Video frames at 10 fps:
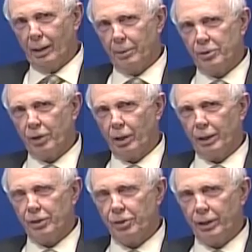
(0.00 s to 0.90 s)
I'm
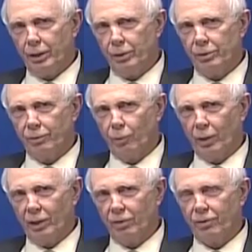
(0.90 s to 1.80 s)
Charlie Shields of
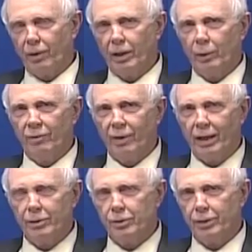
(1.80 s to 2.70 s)
Wells Fargo
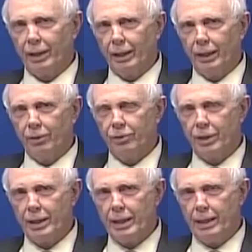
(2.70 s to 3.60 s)
Advisors
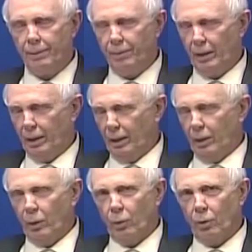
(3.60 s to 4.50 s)
LLC.
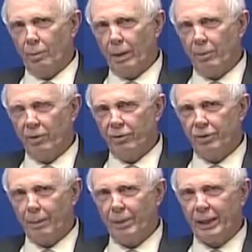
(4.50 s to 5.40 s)
We're a member of
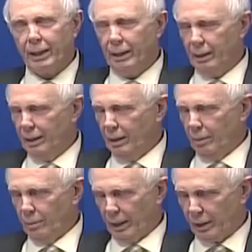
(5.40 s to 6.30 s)
SIPC.
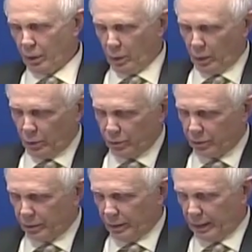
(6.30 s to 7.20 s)
My co
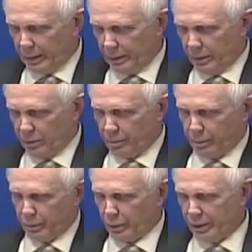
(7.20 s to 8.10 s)
host tonight is
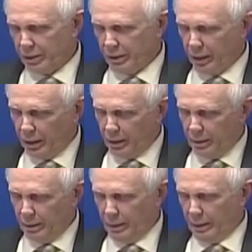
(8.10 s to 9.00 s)
Patricia
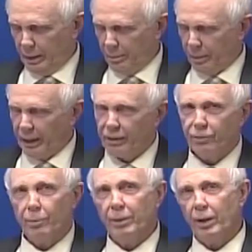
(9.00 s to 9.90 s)
Dunn and
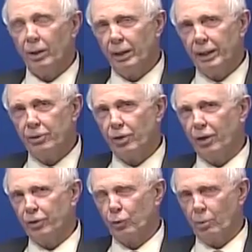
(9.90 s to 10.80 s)
Pat from Merrill Lynch,
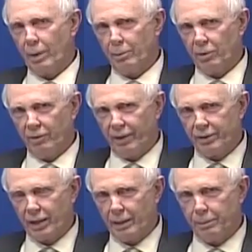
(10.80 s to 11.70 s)
also a member of
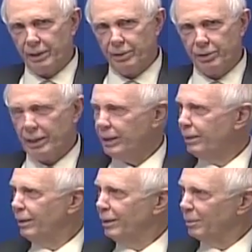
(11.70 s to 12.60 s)

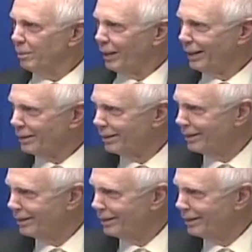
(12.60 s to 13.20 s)
SIPC. Pat,